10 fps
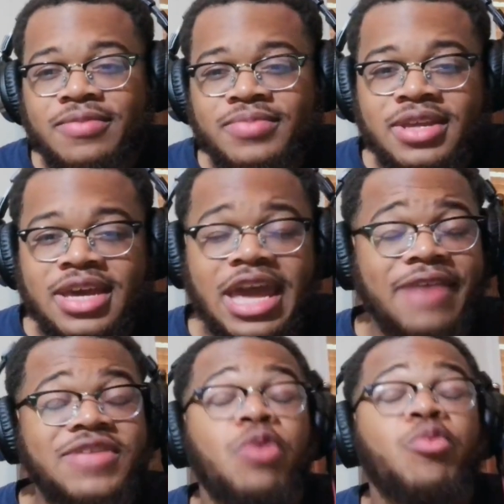If they
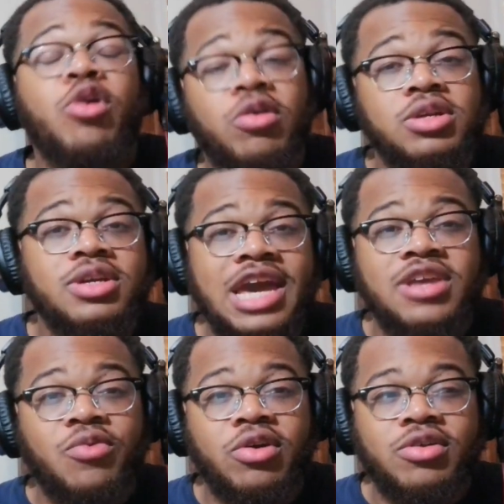were gonna do that, if they were
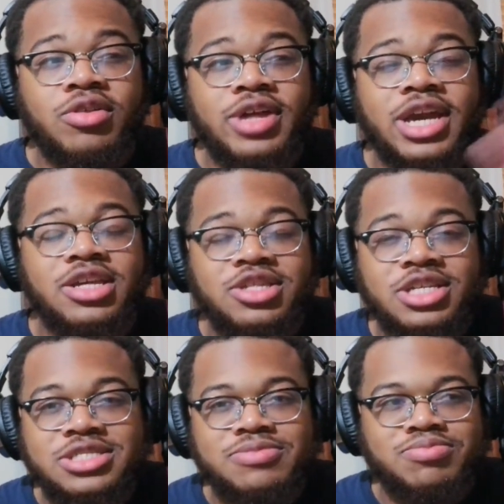gonna like just
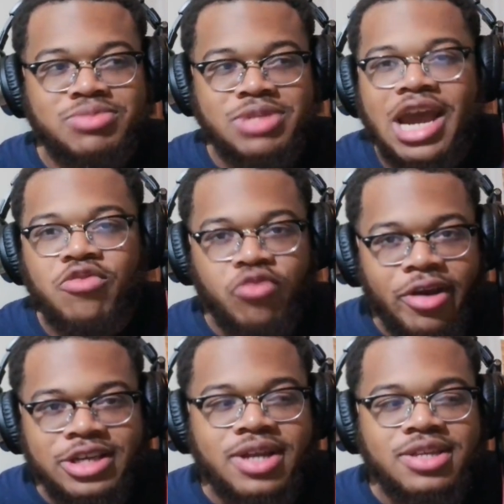not race, but I
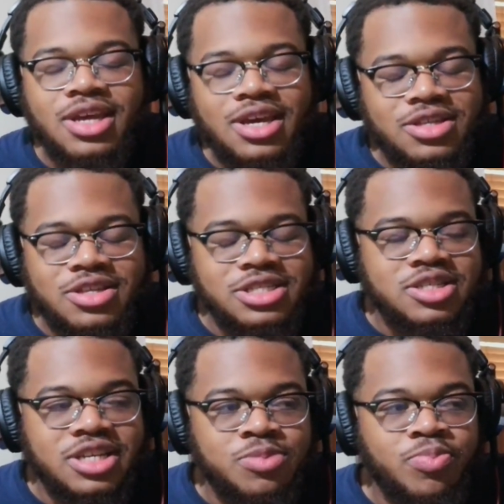think just the
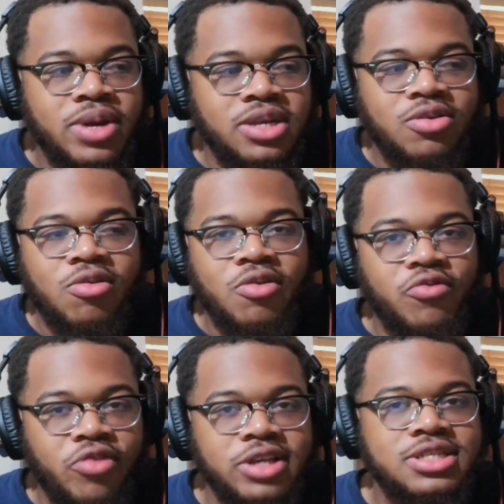spectacle of
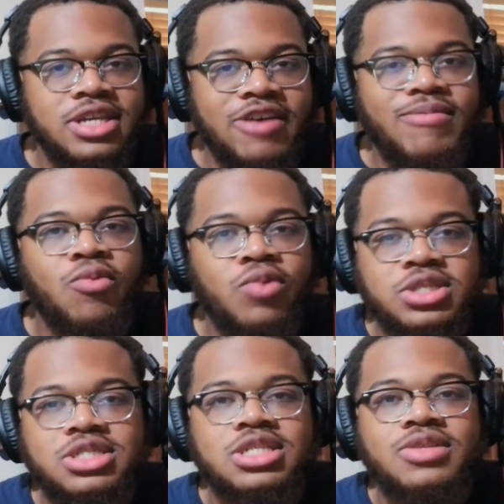racing, everybody wants to see
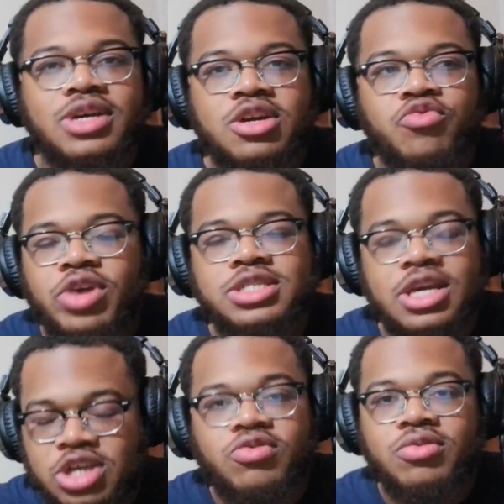like a race in
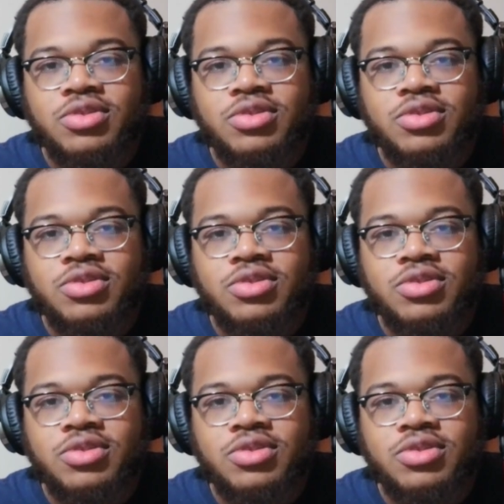general.